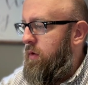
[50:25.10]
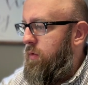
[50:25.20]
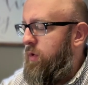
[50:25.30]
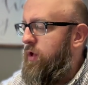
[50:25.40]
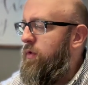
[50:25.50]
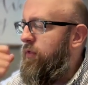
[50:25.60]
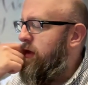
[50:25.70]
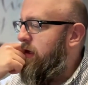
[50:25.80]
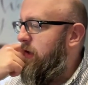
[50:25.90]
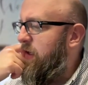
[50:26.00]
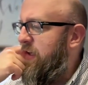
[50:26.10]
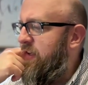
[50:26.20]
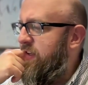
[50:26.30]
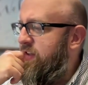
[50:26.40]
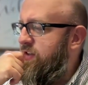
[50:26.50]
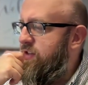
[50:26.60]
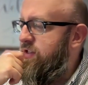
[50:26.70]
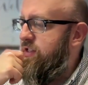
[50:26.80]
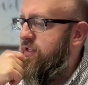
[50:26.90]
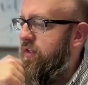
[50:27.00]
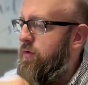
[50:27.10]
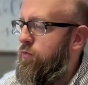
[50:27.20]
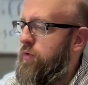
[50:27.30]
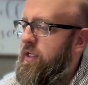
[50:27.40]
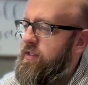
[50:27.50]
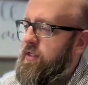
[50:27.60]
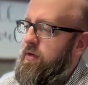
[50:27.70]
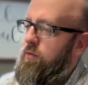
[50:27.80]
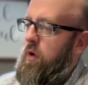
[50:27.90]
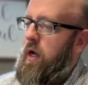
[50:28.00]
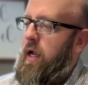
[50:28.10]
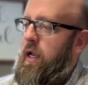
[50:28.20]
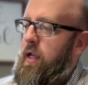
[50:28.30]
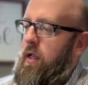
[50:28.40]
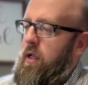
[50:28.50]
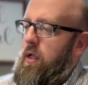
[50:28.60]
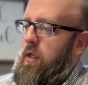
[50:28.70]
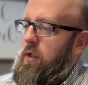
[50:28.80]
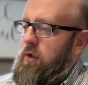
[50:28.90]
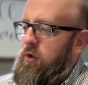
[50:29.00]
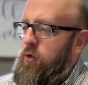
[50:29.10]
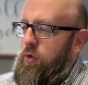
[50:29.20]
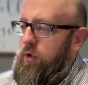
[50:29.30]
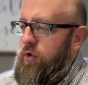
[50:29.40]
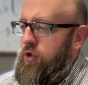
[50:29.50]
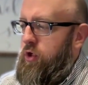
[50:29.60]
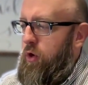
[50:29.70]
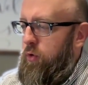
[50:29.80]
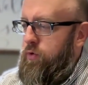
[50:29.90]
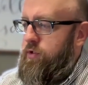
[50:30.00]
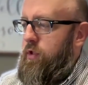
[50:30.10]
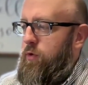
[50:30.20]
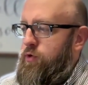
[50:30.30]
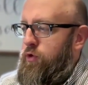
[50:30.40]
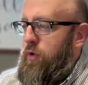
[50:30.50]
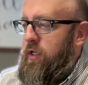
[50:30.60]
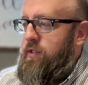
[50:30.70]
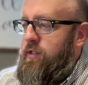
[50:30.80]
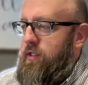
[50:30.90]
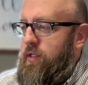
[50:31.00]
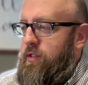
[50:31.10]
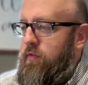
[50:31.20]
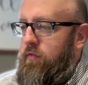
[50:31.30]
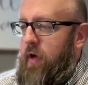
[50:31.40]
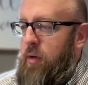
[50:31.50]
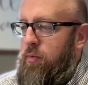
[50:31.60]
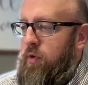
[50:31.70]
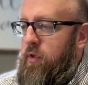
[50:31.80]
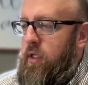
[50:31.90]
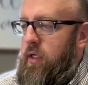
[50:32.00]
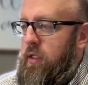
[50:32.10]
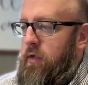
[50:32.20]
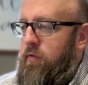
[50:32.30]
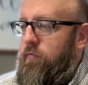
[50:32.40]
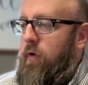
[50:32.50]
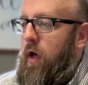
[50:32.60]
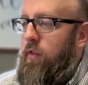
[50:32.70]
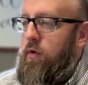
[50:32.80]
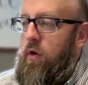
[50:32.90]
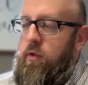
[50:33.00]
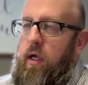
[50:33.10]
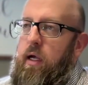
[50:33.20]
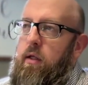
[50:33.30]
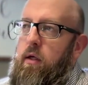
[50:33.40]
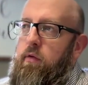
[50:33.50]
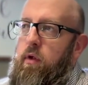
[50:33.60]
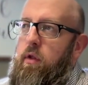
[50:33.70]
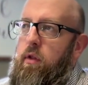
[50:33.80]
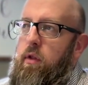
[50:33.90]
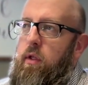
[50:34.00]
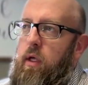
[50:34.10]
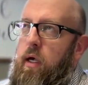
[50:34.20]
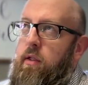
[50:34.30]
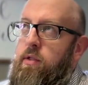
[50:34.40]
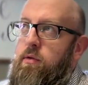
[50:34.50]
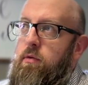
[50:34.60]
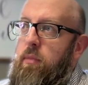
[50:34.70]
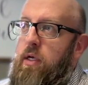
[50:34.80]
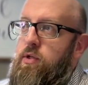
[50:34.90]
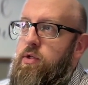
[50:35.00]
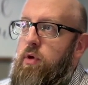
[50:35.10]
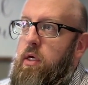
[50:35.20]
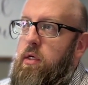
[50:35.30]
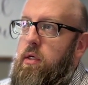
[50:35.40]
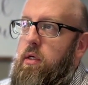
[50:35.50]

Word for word: what do you think is the reason why Luke chose those two incidents of the viper and the healing of the father on the, uh, uh, the island's magistrate?